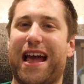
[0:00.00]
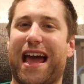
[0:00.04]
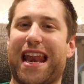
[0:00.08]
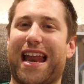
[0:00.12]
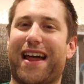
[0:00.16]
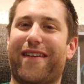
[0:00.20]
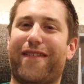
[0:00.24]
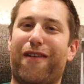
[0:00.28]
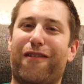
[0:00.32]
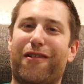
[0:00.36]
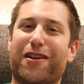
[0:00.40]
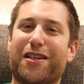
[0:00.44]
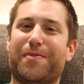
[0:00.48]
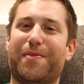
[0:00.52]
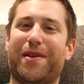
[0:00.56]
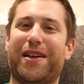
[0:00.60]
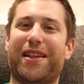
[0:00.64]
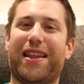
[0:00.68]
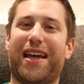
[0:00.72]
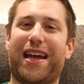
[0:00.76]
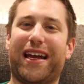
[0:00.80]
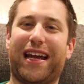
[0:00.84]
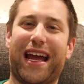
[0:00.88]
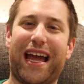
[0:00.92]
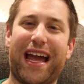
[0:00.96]
and I've always
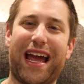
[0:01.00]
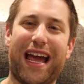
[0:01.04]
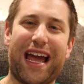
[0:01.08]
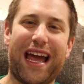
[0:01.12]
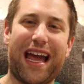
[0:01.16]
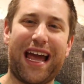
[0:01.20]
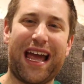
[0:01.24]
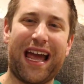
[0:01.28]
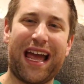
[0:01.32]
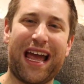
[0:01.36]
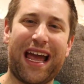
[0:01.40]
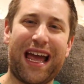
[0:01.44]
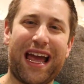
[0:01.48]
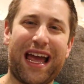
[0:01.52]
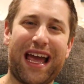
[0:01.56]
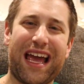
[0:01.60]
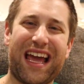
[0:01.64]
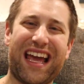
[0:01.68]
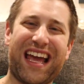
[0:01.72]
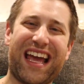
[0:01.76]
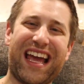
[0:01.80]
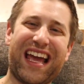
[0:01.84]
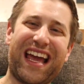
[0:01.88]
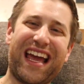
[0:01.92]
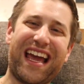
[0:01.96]
been like, eh,
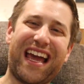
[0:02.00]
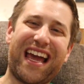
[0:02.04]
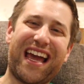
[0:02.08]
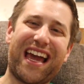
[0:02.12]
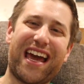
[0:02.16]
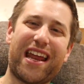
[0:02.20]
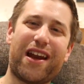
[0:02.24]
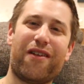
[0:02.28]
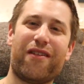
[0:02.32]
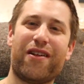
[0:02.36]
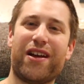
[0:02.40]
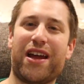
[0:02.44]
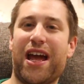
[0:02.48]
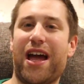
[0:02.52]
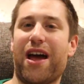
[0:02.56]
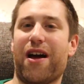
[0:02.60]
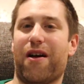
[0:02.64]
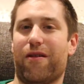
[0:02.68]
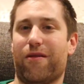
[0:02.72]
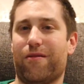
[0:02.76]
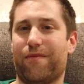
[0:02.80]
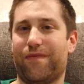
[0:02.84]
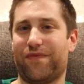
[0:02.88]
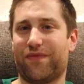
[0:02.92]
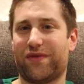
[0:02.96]
eh I don't
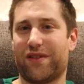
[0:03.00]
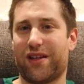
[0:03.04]
know.